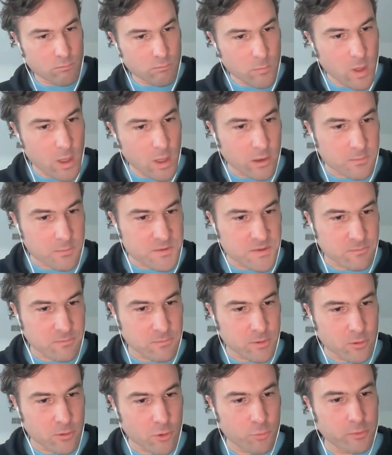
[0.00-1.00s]
It comes from
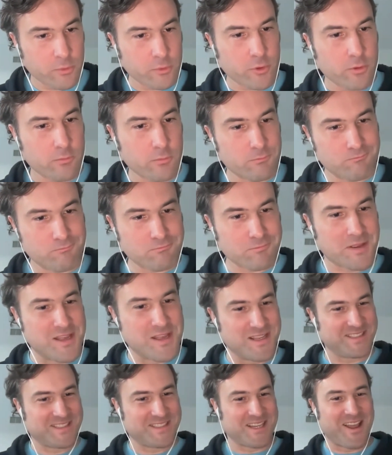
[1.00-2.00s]
the open group.
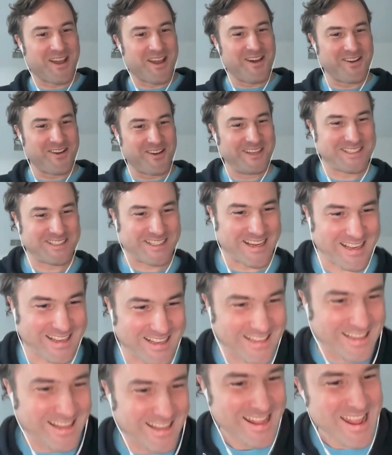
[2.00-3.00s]
It's
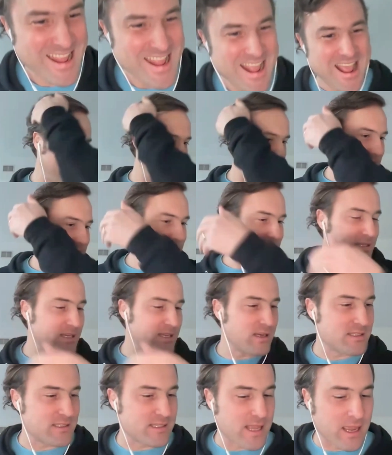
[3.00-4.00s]
a
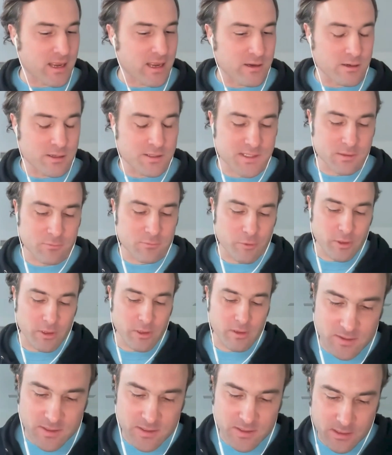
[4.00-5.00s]
set of standards. And
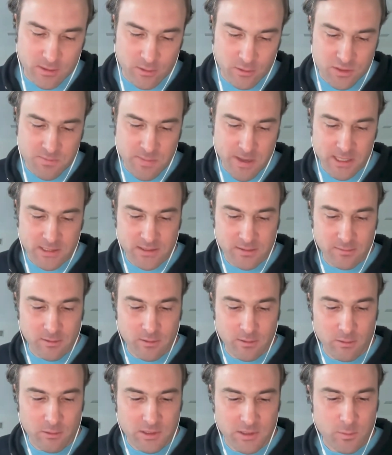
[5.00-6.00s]
really, this goes back to
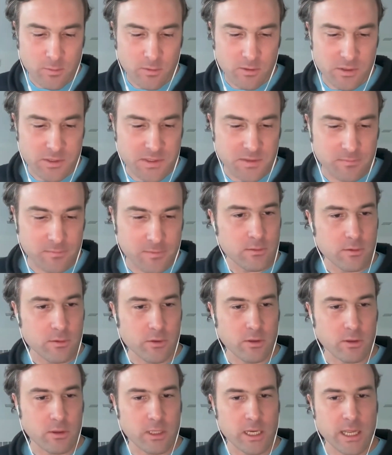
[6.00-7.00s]
the Unix wars of the
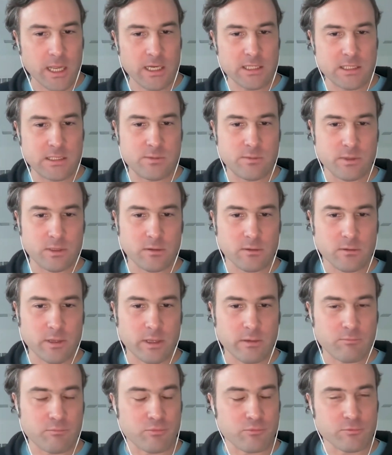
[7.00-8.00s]
early 90s. We
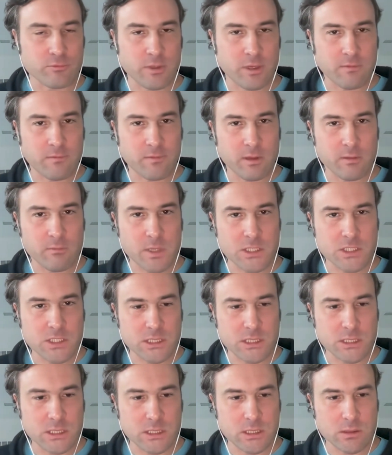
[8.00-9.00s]
like briefly
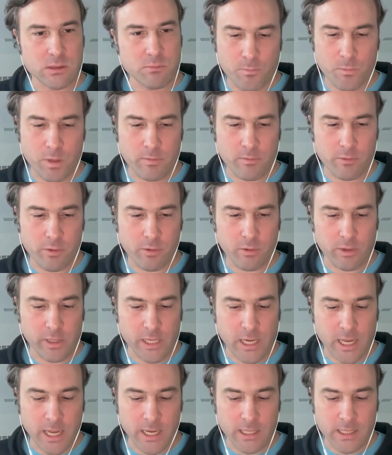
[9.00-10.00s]
mentioned it. In the early
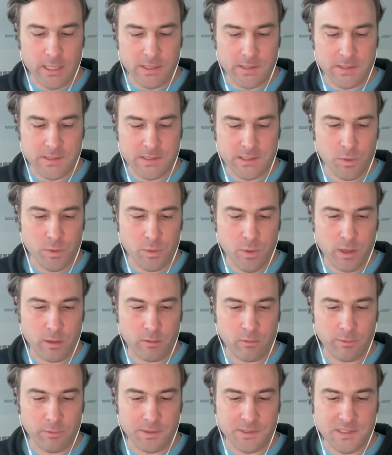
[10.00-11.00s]
90s, you had
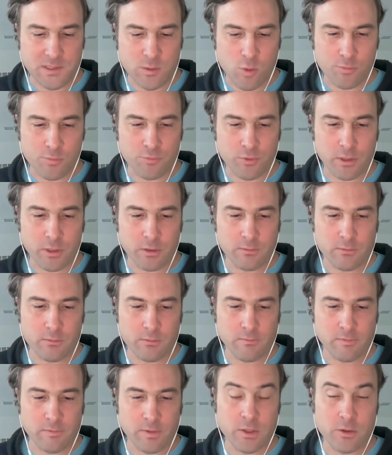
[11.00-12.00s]
all these corporate
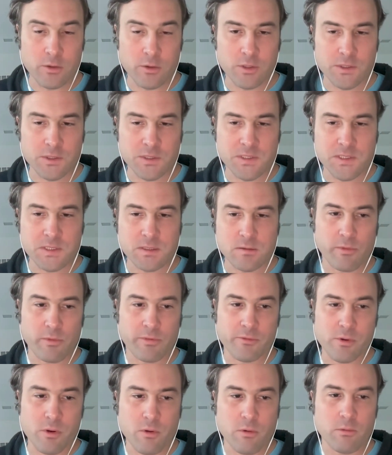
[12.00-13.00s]
vendors with
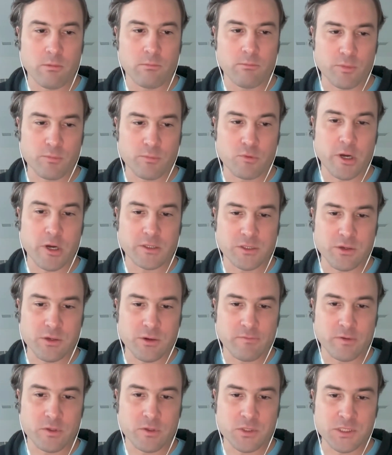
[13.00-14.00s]
their own
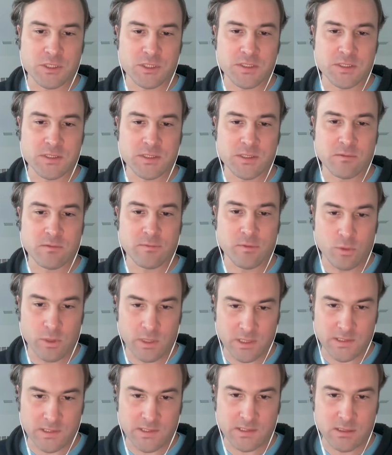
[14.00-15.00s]
proprietary versions of
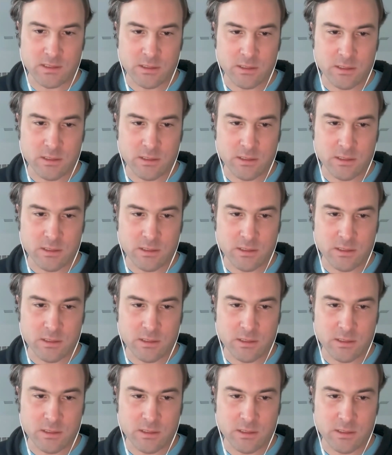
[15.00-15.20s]
Unix.